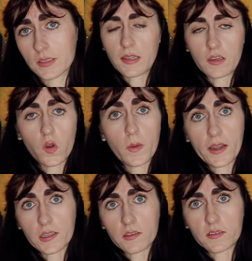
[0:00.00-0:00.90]
They go
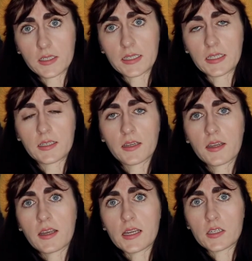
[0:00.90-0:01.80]
back inside
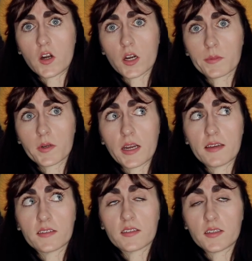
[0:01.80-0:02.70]
and Harper
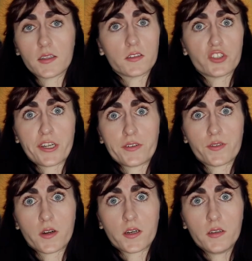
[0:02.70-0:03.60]
has a sudden change of
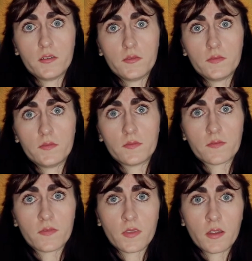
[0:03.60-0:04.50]
heart.
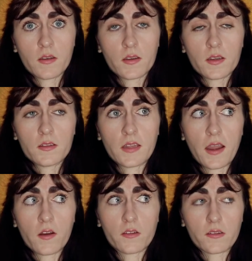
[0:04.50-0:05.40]

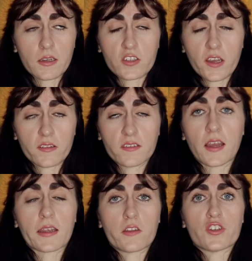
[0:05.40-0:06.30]
Now it's like she has a
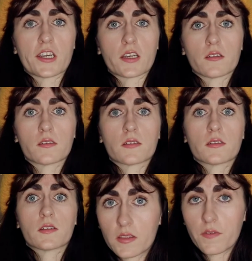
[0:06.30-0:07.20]
second chance.
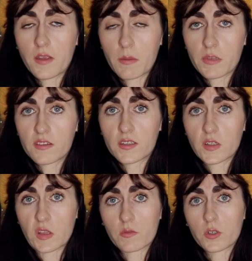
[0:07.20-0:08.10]
The family's still
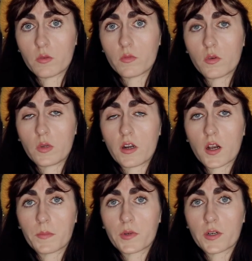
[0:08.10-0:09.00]
in the room when
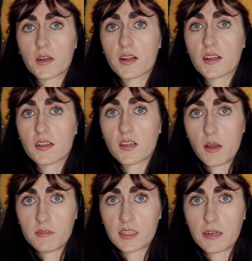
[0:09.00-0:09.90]
Harper
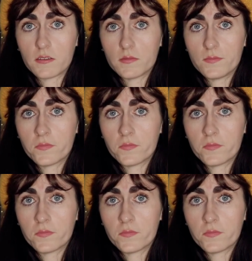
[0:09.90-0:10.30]
comes out.